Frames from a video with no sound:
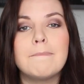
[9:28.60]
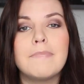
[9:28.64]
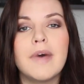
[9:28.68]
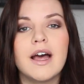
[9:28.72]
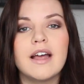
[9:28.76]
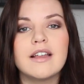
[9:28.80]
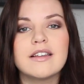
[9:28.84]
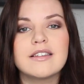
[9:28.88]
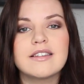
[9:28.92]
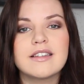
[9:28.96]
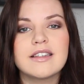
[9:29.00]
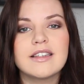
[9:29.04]

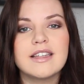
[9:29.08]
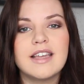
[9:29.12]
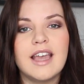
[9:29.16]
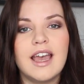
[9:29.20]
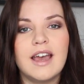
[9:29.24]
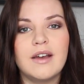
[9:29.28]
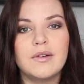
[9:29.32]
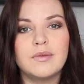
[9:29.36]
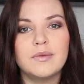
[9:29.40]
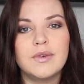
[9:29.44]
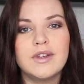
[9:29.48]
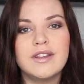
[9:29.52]
But
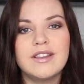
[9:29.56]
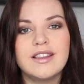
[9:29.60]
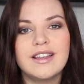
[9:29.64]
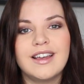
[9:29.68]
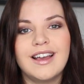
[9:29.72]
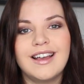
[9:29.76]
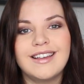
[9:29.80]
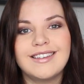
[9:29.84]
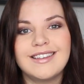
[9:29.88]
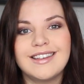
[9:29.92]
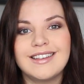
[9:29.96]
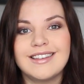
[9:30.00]
yeah, once the
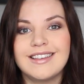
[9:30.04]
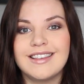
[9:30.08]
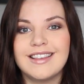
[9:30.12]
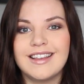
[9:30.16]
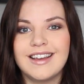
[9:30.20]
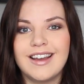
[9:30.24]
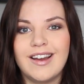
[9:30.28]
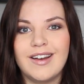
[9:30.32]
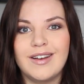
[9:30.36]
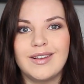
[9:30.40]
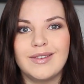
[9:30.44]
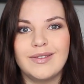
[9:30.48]
car seat's in
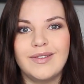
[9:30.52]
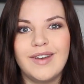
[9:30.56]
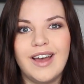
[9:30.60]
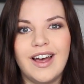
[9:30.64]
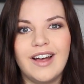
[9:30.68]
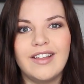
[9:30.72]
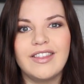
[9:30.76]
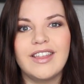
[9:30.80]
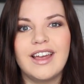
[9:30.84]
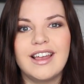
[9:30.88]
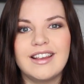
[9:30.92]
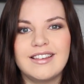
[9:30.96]
the car as
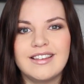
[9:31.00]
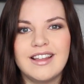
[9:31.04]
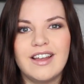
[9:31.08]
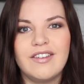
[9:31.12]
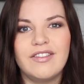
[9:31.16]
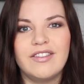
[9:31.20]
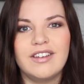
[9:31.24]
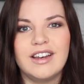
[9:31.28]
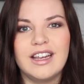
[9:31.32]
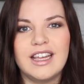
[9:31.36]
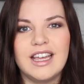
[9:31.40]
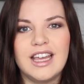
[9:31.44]
well, that is
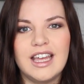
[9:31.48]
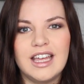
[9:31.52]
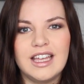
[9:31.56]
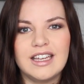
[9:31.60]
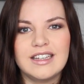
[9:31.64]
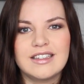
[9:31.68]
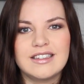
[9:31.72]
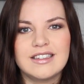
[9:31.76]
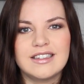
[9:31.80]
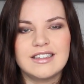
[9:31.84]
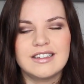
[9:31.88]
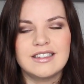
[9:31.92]
definitely
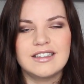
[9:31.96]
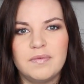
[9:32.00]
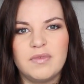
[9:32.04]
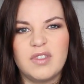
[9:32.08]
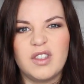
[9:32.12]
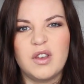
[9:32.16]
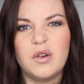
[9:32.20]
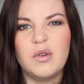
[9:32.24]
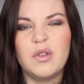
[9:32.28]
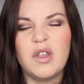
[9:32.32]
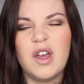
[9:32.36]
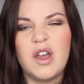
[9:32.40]
it.
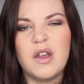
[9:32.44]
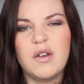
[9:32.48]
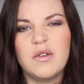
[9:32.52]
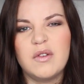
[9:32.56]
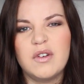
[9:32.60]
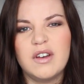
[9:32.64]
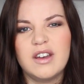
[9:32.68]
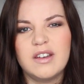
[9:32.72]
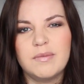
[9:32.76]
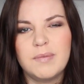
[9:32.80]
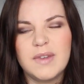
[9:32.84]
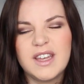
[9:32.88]

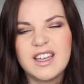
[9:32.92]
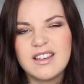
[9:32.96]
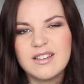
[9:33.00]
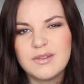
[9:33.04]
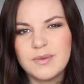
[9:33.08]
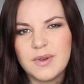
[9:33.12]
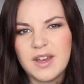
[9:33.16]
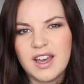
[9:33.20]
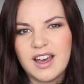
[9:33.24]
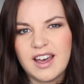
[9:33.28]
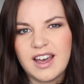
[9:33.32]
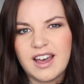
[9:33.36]
Although,
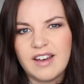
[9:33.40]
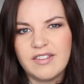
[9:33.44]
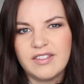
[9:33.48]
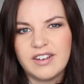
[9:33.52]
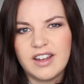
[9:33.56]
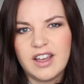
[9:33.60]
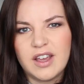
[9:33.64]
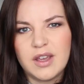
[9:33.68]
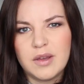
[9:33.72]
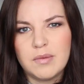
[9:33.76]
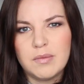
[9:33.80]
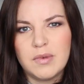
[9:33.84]
because we are
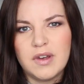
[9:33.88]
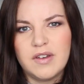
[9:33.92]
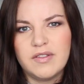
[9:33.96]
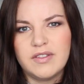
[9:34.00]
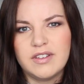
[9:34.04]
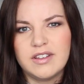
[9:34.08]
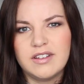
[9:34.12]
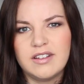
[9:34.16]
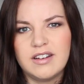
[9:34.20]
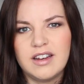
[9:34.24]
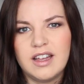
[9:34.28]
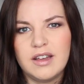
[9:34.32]
having a home
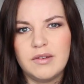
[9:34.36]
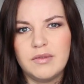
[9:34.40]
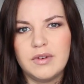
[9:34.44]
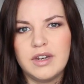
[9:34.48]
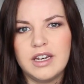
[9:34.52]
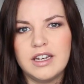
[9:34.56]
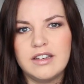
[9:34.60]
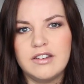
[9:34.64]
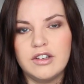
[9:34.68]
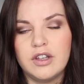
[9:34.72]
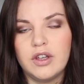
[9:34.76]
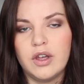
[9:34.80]
birth, it's not like we
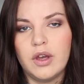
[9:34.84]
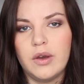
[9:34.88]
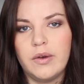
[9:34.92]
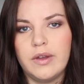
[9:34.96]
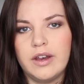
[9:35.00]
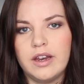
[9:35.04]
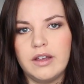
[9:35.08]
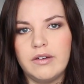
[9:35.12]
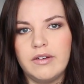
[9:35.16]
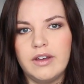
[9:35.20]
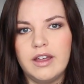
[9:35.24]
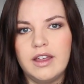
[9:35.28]
need to go
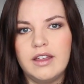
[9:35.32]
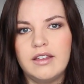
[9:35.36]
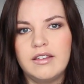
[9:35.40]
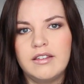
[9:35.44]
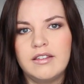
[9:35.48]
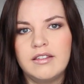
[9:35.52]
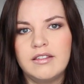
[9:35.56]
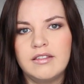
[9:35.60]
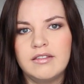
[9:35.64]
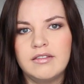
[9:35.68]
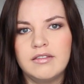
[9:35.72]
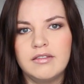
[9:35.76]
anywhere.
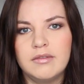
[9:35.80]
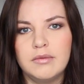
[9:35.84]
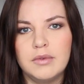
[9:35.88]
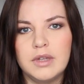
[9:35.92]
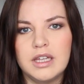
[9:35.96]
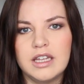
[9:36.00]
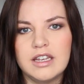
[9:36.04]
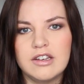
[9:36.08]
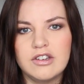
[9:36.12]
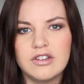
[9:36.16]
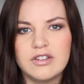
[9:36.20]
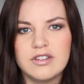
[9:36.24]

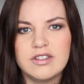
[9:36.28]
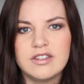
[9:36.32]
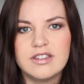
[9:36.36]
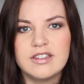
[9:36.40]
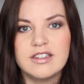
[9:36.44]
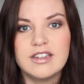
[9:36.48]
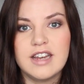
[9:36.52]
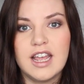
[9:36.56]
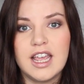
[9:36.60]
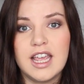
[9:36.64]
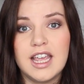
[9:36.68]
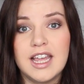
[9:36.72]
We can just
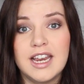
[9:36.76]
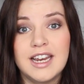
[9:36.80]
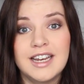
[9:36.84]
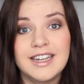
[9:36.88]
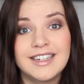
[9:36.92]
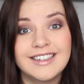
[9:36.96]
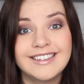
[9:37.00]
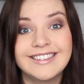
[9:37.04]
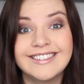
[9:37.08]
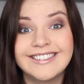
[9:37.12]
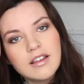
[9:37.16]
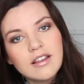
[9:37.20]
stay in.
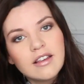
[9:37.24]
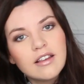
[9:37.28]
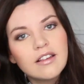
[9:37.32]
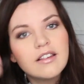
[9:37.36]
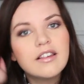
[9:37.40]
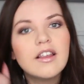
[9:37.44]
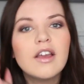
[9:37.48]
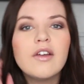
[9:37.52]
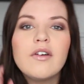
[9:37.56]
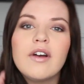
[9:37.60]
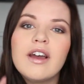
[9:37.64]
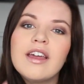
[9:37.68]

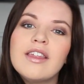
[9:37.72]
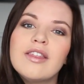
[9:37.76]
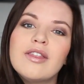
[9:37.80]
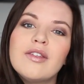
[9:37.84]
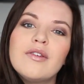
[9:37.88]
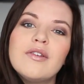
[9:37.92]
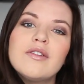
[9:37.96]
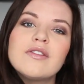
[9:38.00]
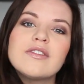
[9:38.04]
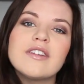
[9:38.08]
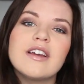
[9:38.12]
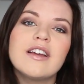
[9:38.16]
So I
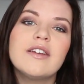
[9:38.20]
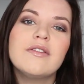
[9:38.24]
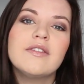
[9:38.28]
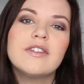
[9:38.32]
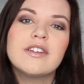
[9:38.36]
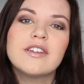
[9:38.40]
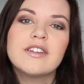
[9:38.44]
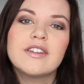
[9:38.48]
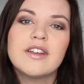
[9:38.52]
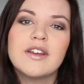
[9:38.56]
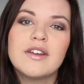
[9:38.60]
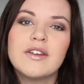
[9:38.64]
thought I
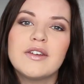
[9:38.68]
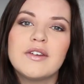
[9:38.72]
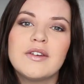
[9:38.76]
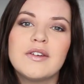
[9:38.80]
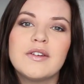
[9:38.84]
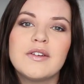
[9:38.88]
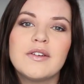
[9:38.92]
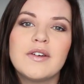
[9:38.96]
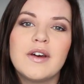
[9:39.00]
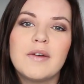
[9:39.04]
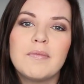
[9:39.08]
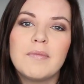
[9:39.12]
would show
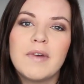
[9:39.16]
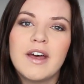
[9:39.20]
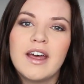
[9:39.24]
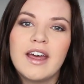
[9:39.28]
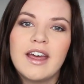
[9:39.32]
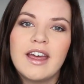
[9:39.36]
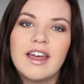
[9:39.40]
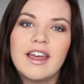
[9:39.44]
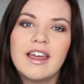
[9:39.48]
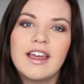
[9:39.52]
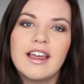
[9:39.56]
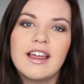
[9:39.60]
you
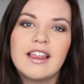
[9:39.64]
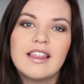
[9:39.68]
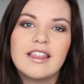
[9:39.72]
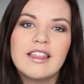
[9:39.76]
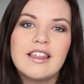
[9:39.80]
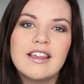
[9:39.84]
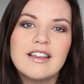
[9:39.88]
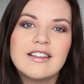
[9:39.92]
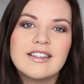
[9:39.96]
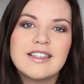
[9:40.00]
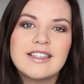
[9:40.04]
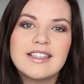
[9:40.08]
my
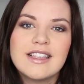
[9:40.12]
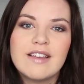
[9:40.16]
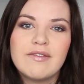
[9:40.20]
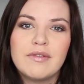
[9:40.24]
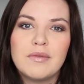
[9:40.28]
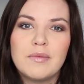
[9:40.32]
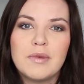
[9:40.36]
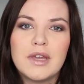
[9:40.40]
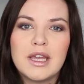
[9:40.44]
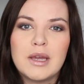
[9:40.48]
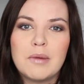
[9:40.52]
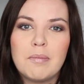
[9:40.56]

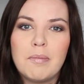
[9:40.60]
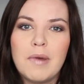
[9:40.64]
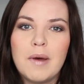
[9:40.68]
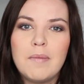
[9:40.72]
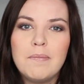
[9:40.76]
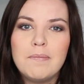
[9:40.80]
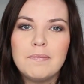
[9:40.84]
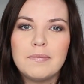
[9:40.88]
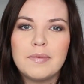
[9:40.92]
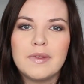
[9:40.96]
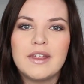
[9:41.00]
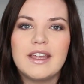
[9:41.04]
37-week
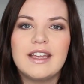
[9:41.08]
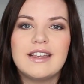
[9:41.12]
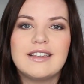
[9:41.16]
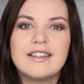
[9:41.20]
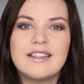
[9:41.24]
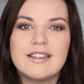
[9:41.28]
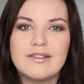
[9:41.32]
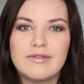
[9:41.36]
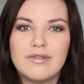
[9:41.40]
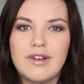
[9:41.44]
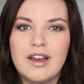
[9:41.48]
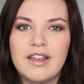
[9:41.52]
bump.
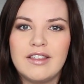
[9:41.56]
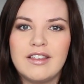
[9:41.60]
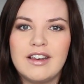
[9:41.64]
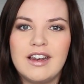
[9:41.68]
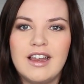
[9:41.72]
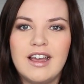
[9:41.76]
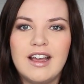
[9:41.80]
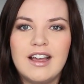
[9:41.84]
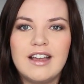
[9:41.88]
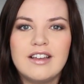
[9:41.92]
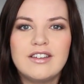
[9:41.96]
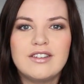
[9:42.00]
It is rather
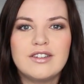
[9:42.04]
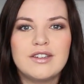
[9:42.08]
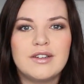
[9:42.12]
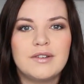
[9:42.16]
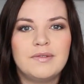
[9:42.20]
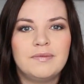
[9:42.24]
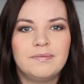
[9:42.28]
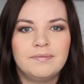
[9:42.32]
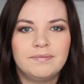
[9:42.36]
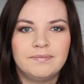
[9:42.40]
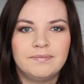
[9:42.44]
large.